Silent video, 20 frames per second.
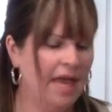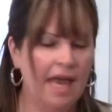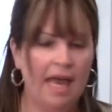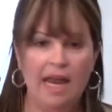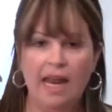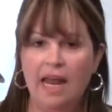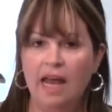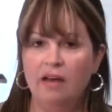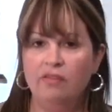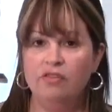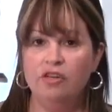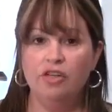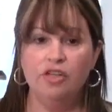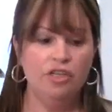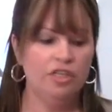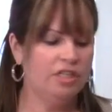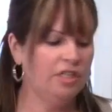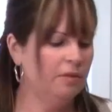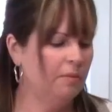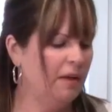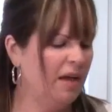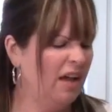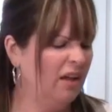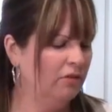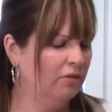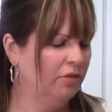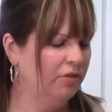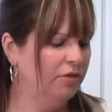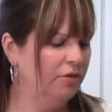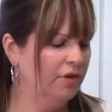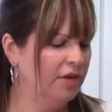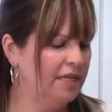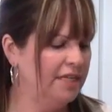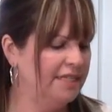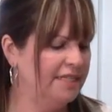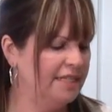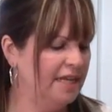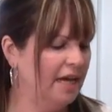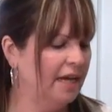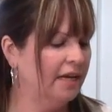And after just about thirty
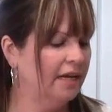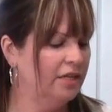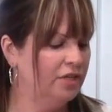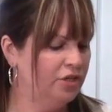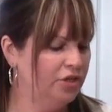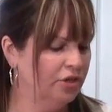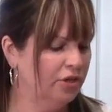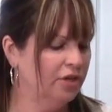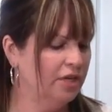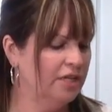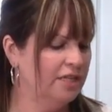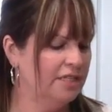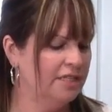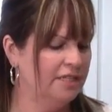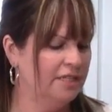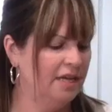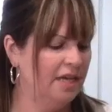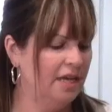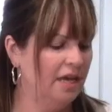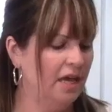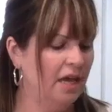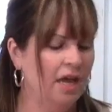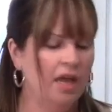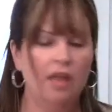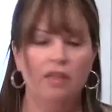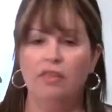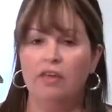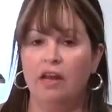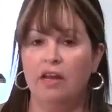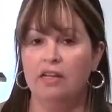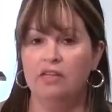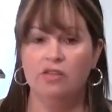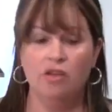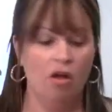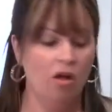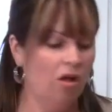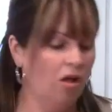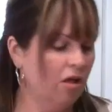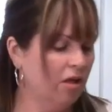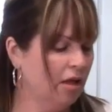seconds, you're going to see that it's
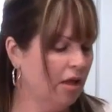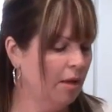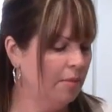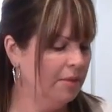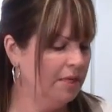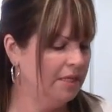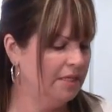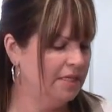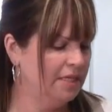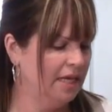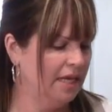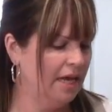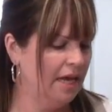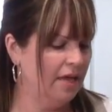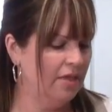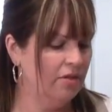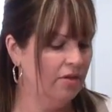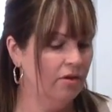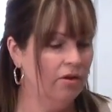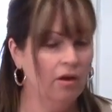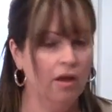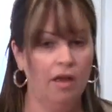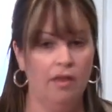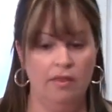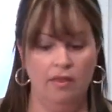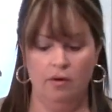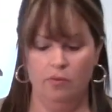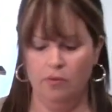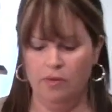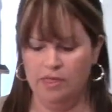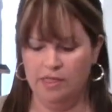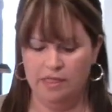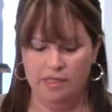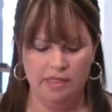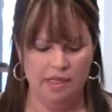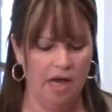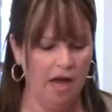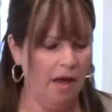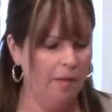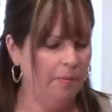all coming together, and then we
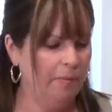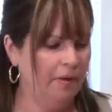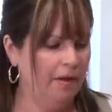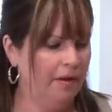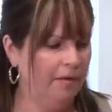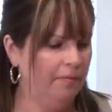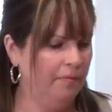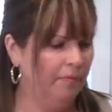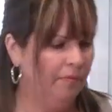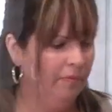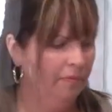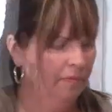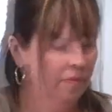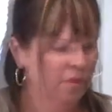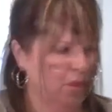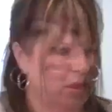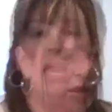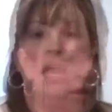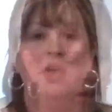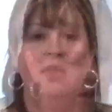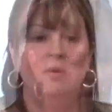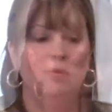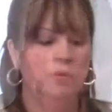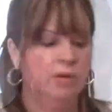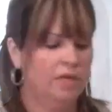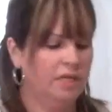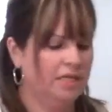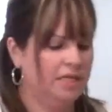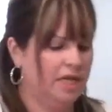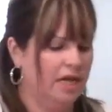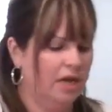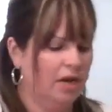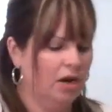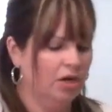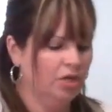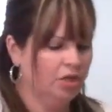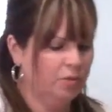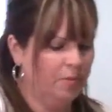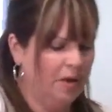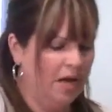stop it. And then we're going to take
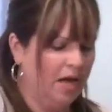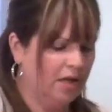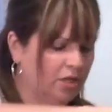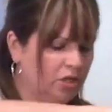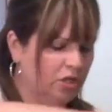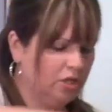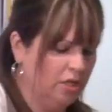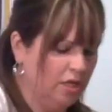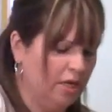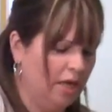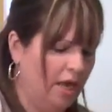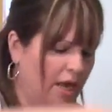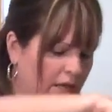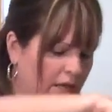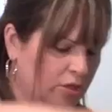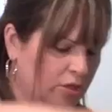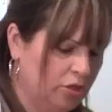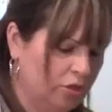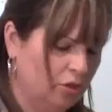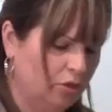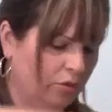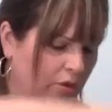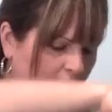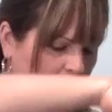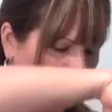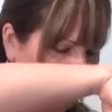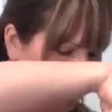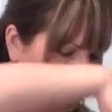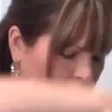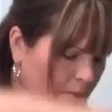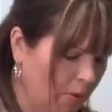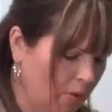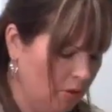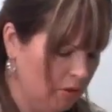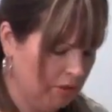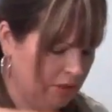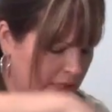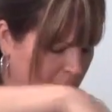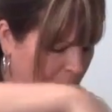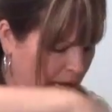our spatula scrape the
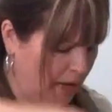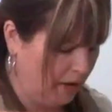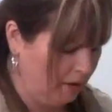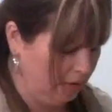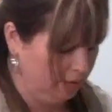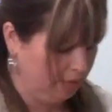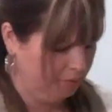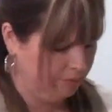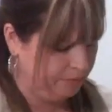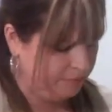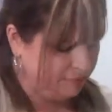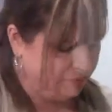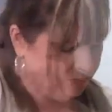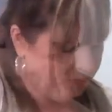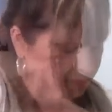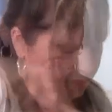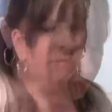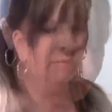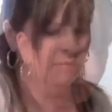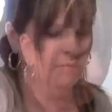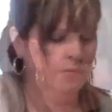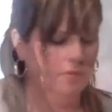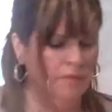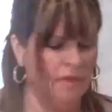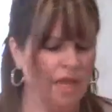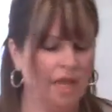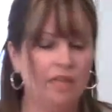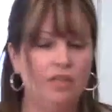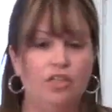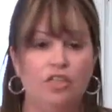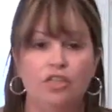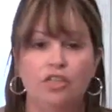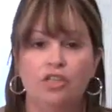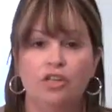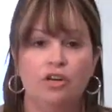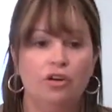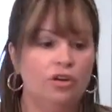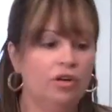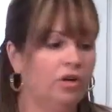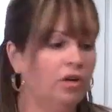bowl down and just
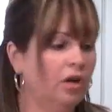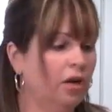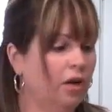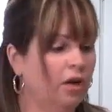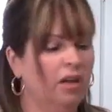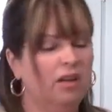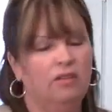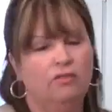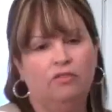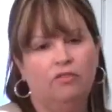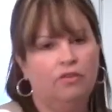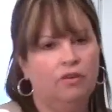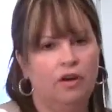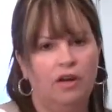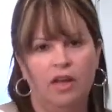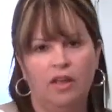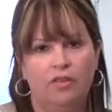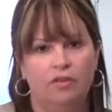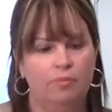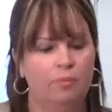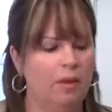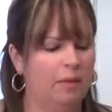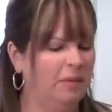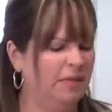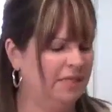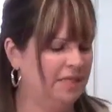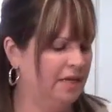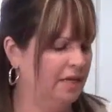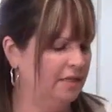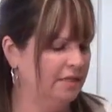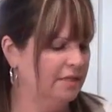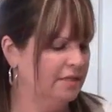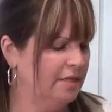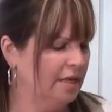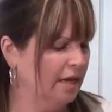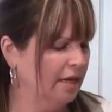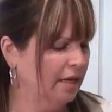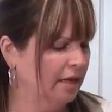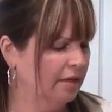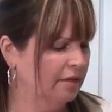turn it on for another maybe ten
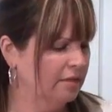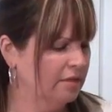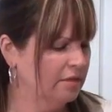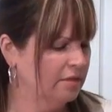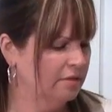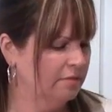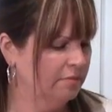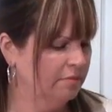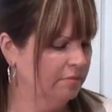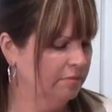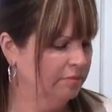seconds.